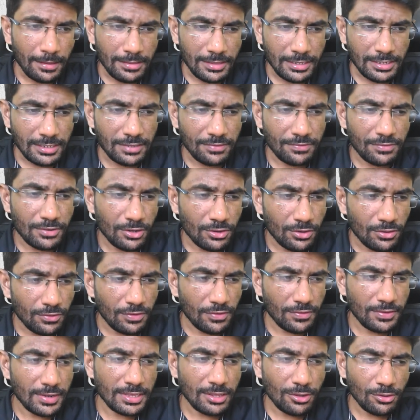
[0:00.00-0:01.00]
They shifted to
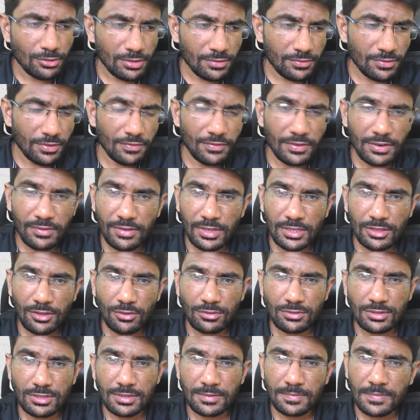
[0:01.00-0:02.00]
50,000,
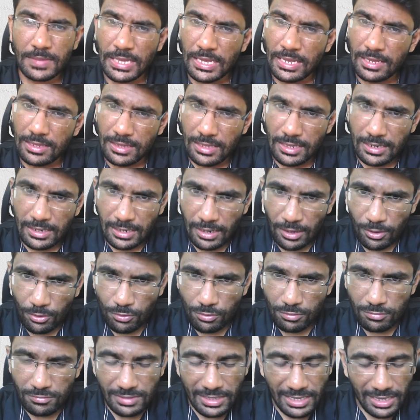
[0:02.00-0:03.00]
55,000. Then
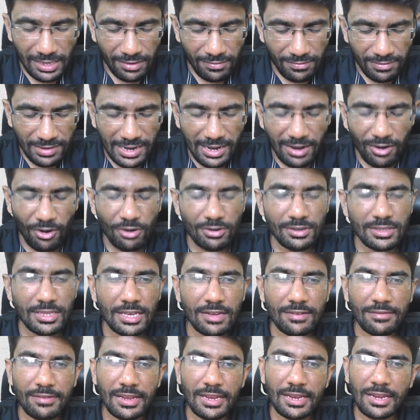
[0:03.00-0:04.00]
now they are well on
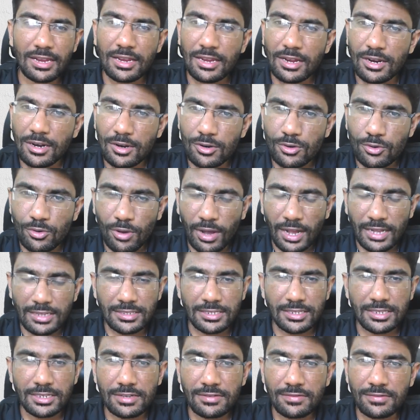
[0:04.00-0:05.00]
their way to
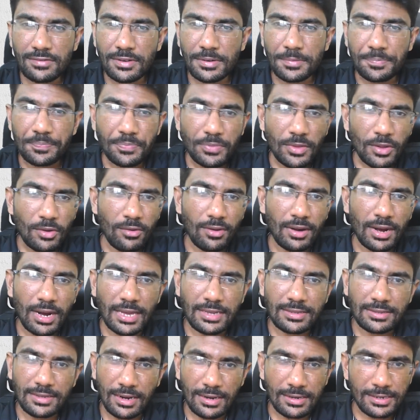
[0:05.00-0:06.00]
achieve 1
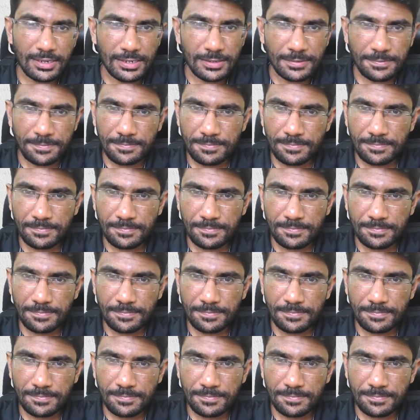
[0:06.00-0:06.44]
lakh salary.